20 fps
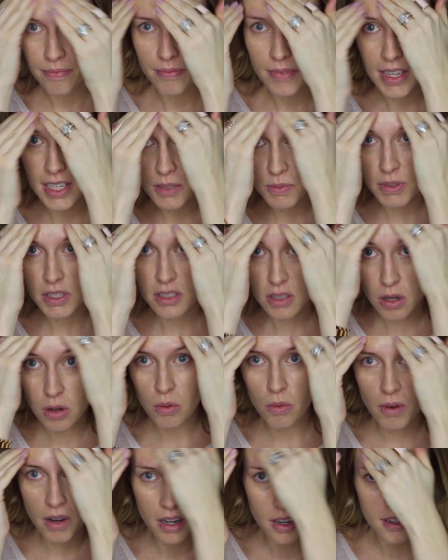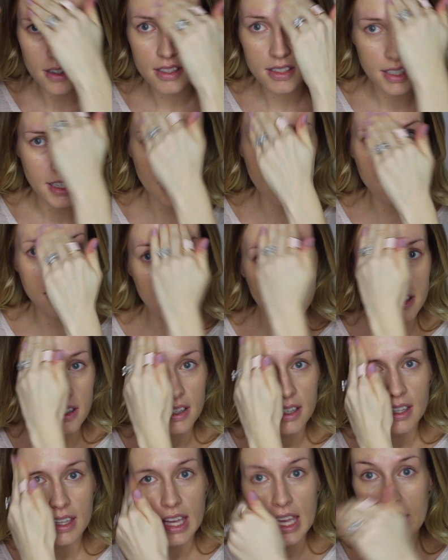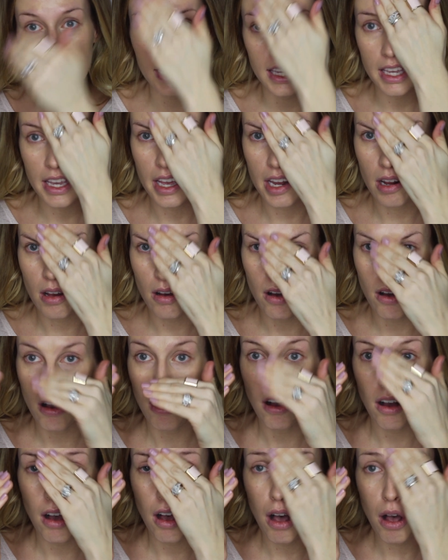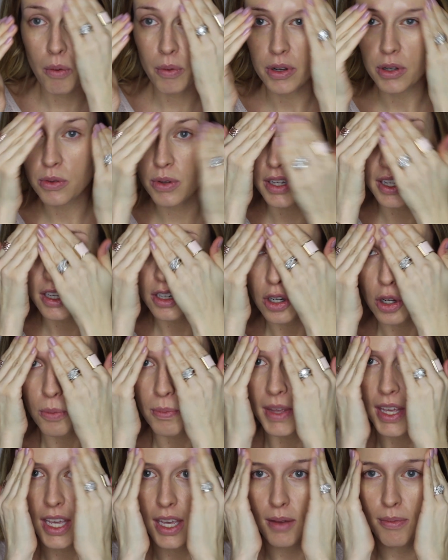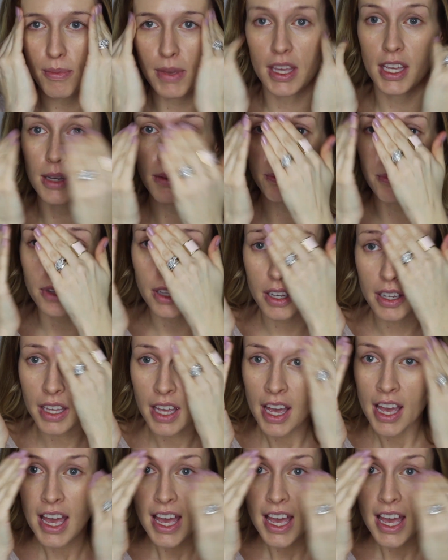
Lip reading: Because we don't want our skin to look cakey at all when doing a no makeup look,